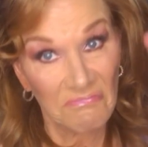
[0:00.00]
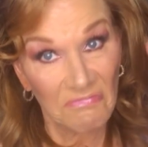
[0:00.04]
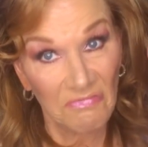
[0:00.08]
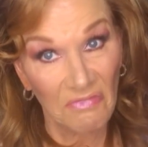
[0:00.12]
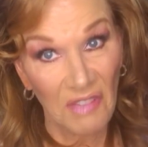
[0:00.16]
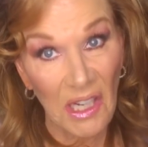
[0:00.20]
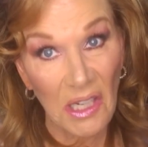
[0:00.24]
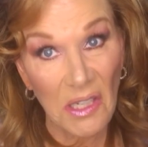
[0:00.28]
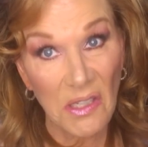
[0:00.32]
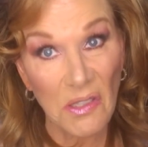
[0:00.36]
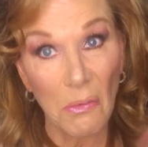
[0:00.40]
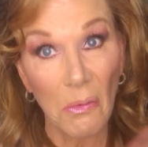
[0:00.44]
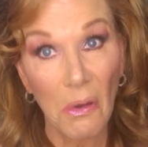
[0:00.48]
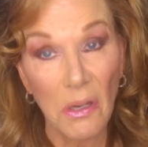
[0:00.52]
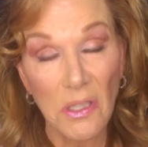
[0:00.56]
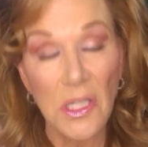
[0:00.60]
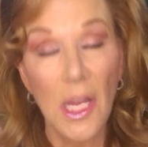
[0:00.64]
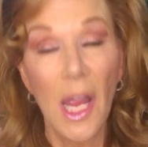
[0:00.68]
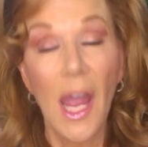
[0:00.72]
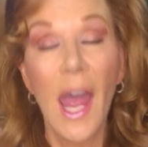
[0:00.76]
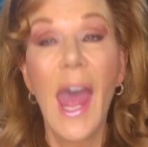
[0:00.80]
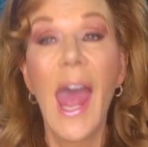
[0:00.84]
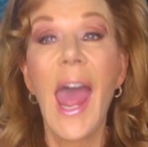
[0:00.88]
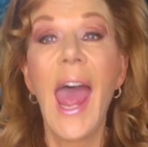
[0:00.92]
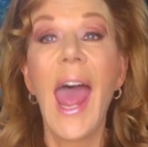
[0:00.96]
fingers crossed,
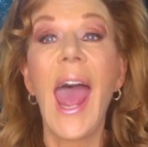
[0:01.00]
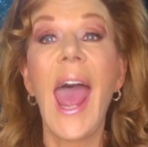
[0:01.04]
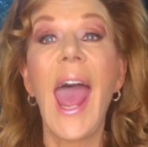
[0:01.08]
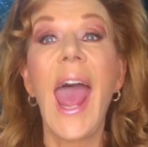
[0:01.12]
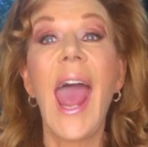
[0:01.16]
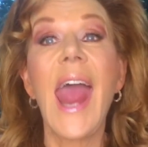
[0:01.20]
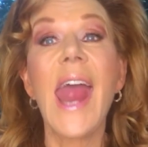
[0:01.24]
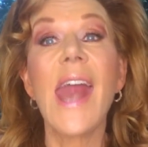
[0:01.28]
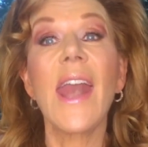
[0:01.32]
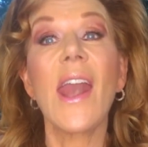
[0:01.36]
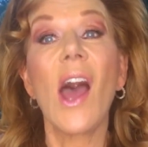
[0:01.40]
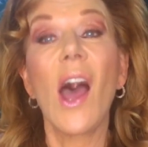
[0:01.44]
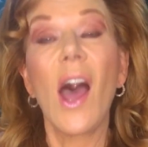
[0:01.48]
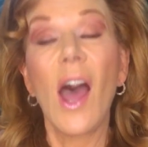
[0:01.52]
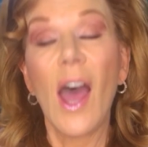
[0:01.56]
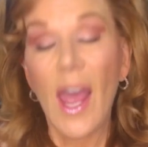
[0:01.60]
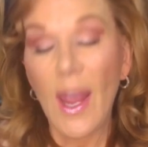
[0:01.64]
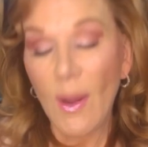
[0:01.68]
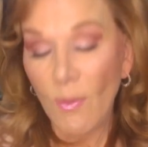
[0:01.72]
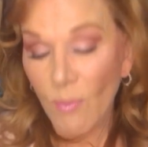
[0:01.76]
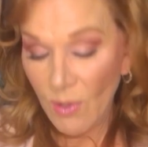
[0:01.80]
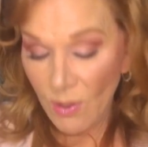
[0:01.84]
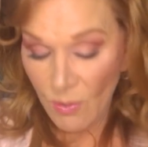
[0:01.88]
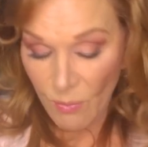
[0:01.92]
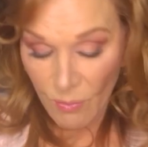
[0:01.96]
and I
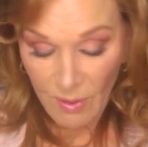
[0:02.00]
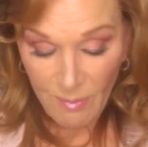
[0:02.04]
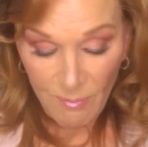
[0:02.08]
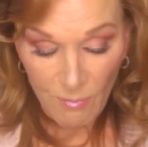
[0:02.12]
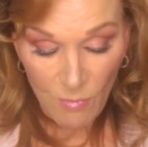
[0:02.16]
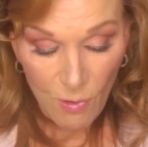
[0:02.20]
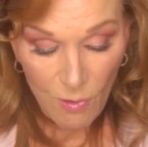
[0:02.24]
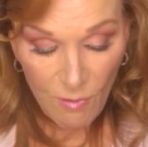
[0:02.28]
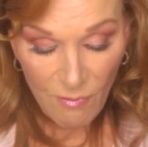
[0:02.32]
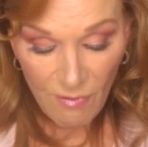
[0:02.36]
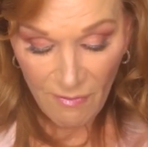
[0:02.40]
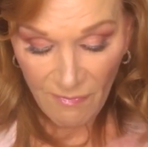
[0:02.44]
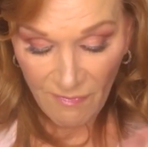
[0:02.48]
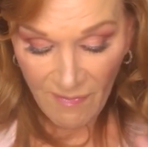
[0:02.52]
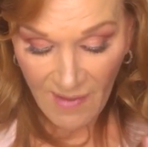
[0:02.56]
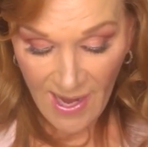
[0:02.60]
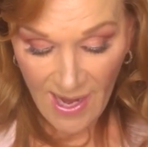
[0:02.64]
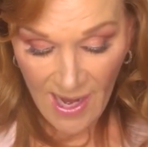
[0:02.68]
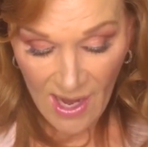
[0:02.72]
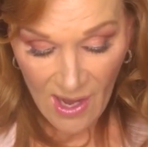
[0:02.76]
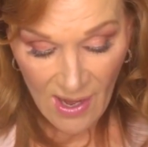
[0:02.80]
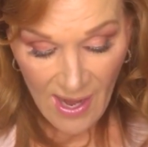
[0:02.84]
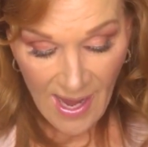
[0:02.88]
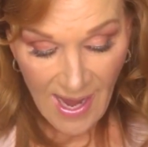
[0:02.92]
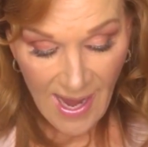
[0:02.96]
would remove a
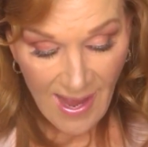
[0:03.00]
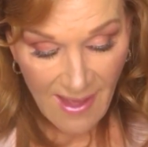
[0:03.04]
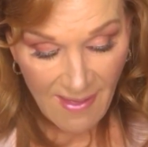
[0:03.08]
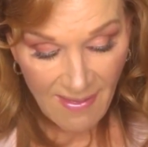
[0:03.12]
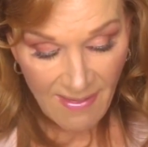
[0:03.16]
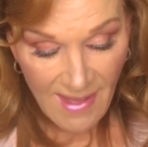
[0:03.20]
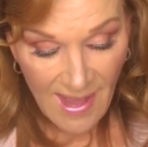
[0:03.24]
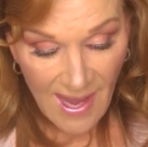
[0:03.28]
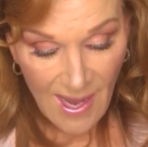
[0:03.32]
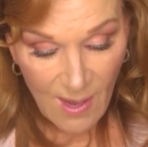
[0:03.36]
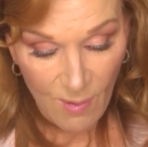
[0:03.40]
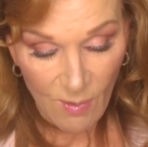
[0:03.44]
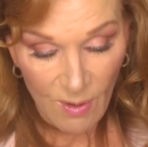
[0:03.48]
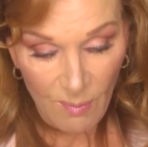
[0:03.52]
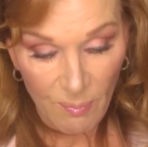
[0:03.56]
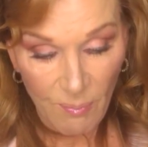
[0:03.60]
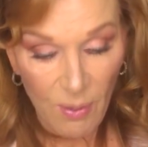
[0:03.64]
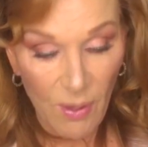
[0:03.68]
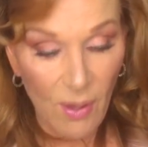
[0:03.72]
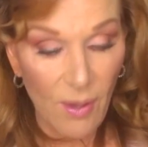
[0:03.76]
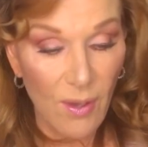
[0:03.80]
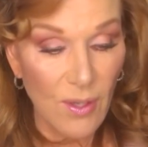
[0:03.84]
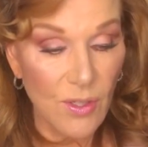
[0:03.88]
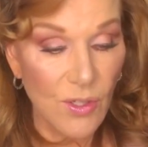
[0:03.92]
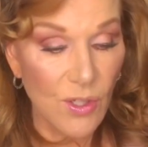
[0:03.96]
veil and they would
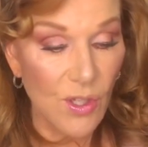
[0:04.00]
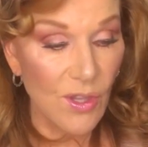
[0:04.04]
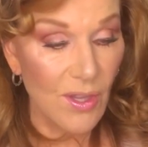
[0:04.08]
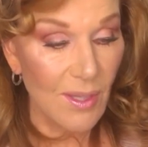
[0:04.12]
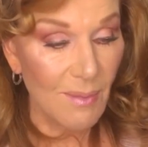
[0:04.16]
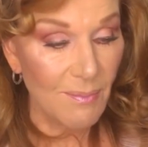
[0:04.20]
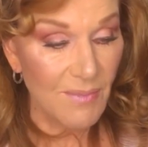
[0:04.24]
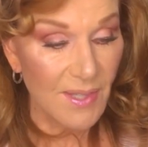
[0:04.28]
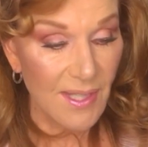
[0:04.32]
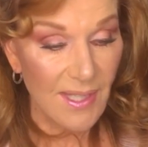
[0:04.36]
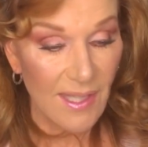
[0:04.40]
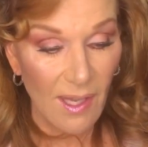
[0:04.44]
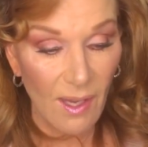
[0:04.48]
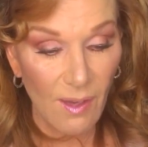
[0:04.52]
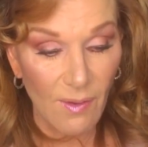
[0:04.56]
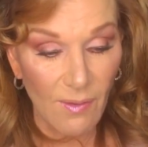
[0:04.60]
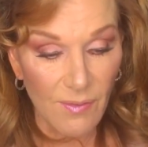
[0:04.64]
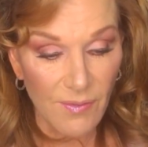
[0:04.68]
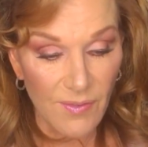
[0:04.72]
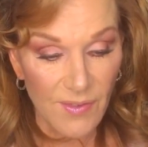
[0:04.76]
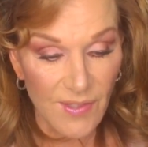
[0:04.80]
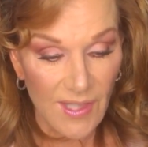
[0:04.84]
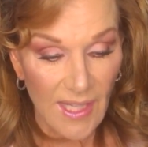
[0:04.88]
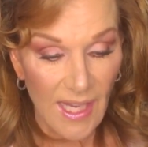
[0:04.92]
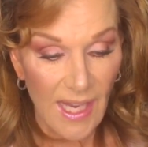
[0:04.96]
perch
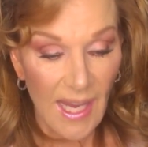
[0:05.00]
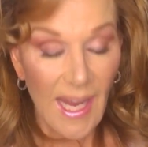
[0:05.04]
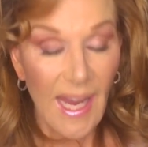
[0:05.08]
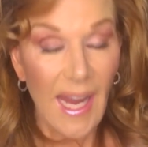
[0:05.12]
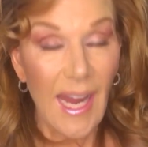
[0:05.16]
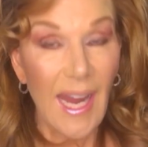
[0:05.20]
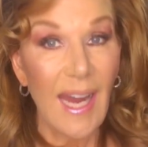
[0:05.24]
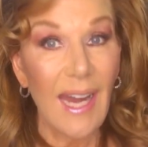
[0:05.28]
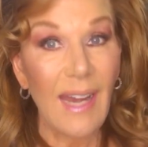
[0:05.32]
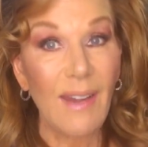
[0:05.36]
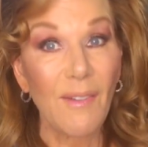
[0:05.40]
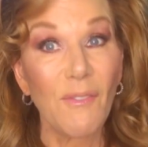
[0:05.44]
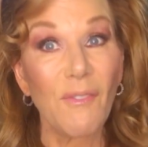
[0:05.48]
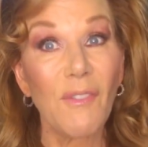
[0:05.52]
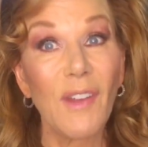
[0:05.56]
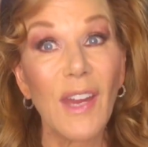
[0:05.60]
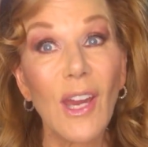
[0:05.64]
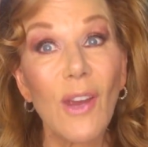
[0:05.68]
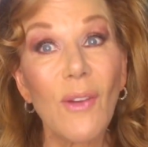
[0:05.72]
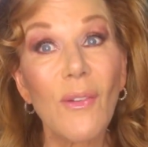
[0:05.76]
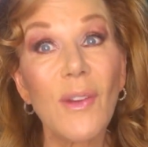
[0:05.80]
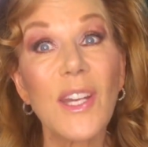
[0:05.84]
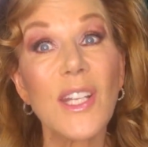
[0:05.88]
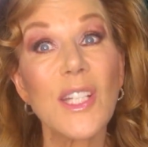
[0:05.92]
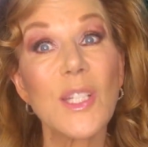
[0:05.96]
themselves in
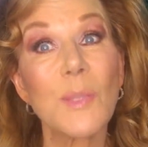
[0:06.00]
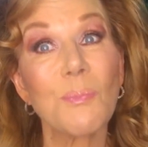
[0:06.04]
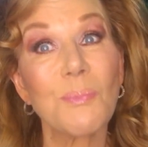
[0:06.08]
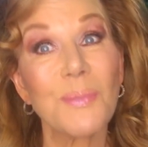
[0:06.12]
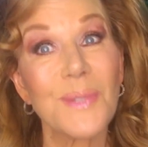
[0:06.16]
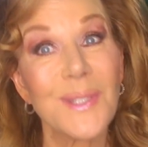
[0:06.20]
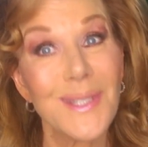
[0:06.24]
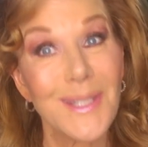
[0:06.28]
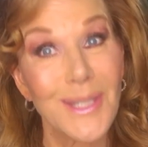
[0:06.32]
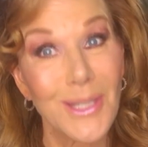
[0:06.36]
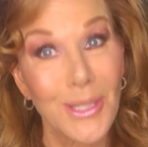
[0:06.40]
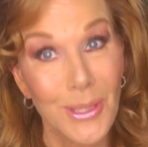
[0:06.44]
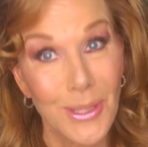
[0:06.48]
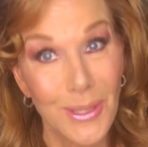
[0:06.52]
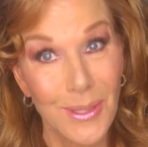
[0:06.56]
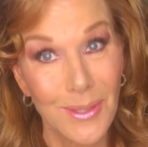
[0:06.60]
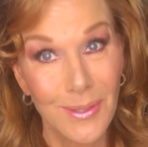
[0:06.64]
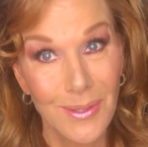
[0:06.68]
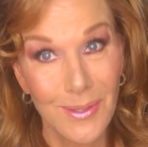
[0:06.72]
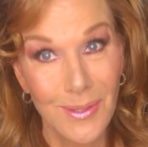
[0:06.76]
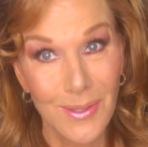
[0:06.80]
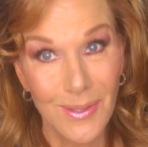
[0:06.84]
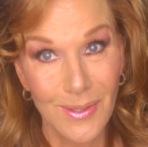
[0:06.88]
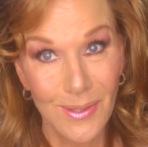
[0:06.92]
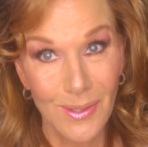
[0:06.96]
various
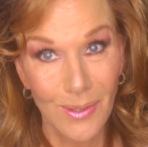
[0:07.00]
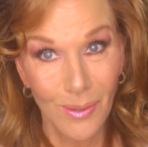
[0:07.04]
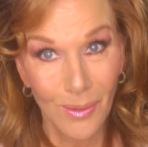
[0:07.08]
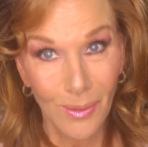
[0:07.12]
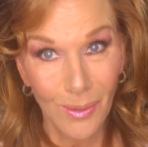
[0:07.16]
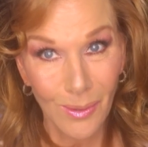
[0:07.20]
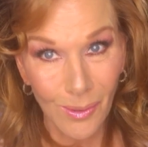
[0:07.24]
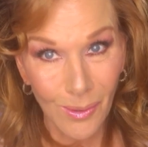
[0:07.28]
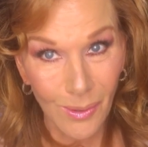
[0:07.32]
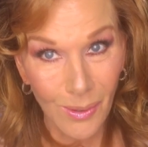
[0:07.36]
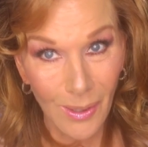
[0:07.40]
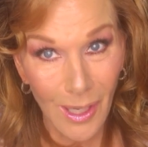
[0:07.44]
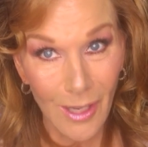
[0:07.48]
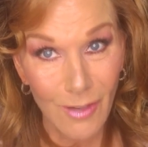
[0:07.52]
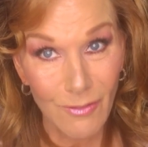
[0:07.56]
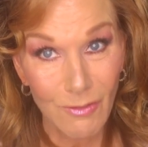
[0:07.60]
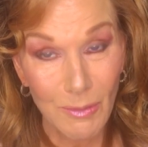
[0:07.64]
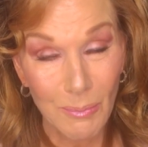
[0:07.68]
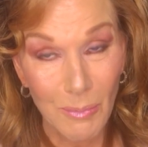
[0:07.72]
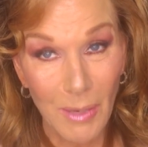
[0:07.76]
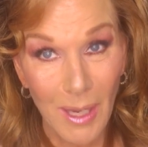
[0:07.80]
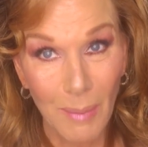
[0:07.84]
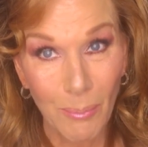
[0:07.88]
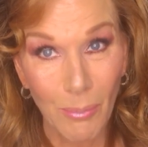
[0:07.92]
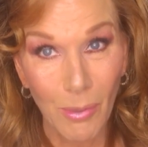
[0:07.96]
positions all over
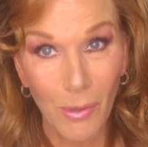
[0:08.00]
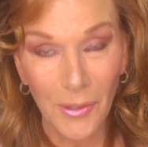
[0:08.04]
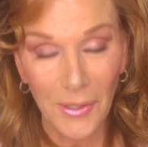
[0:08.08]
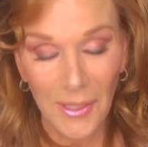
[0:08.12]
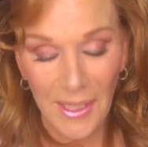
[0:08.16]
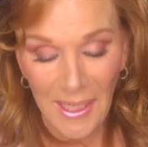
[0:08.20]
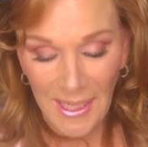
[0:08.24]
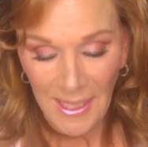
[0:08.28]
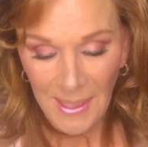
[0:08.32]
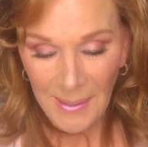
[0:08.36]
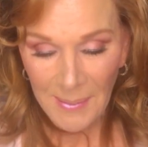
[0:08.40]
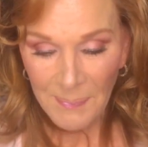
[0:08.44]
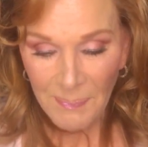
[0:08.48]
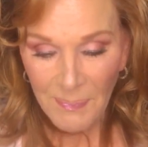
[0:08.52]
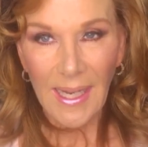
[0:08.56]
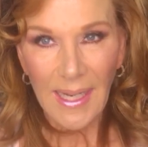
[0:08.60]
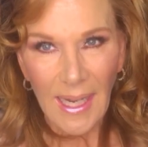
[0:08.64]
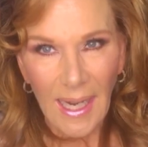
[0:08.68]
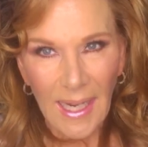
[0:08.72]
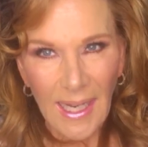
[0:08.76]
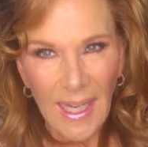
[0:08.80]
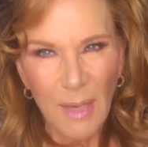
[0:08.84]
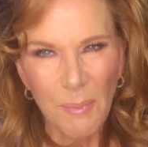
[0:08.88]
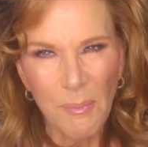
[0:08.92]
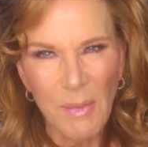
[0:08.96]
my body.
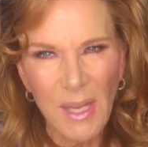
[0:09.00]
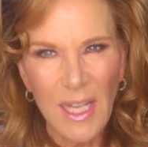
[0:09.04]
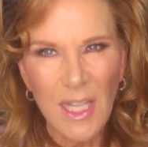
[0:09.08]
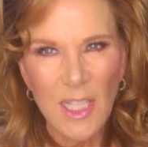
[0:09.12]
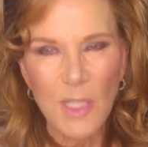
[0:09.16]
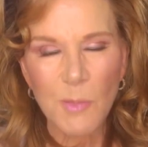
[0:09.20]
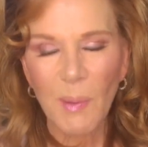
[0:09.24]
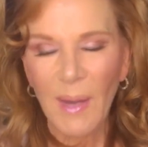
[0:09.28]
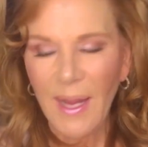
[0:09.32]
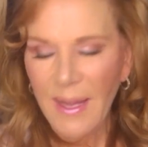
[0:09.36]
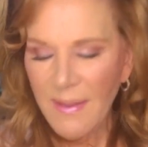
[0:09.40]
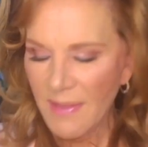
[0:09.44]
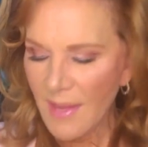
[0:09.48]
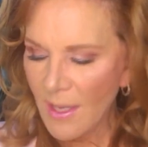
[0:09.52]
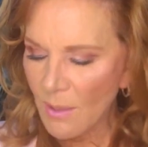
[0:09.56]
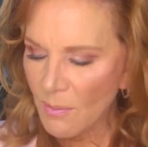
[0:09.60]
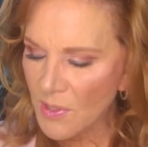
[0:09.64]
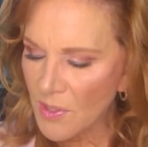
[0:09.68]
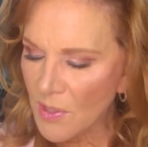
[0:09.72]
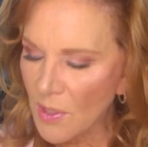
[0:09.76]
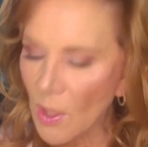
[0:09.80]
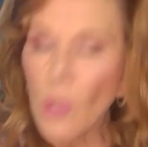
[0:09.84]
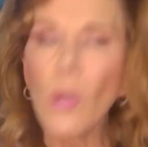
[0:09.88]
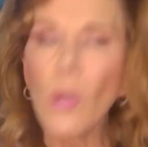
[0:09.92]
Now let me explain. There was the